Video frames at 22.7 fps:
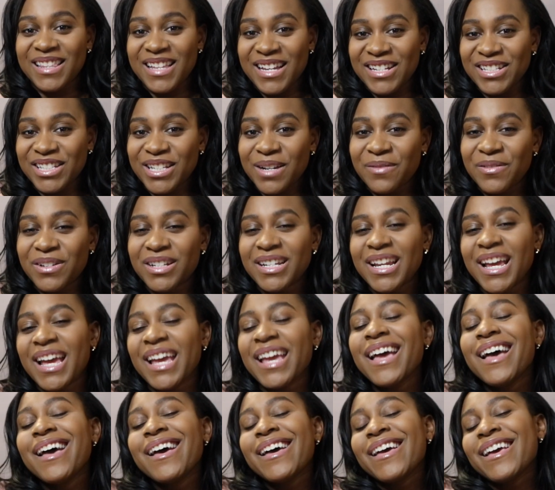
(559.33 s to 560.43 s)
lunch every
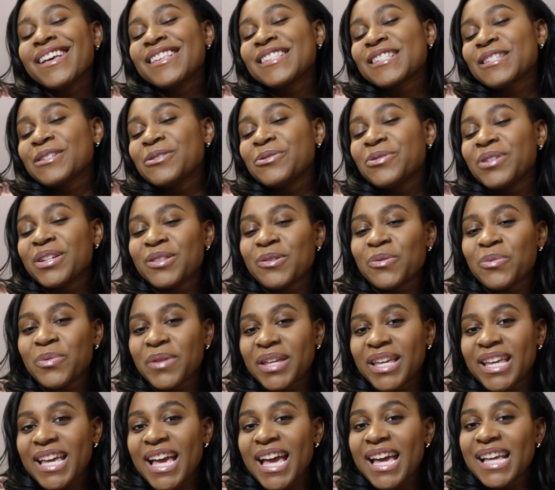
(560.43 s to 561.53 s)
day, excluding the
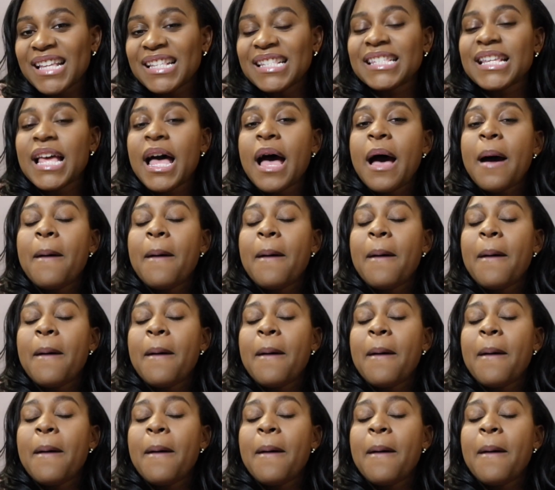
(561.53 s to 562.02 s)
weekends.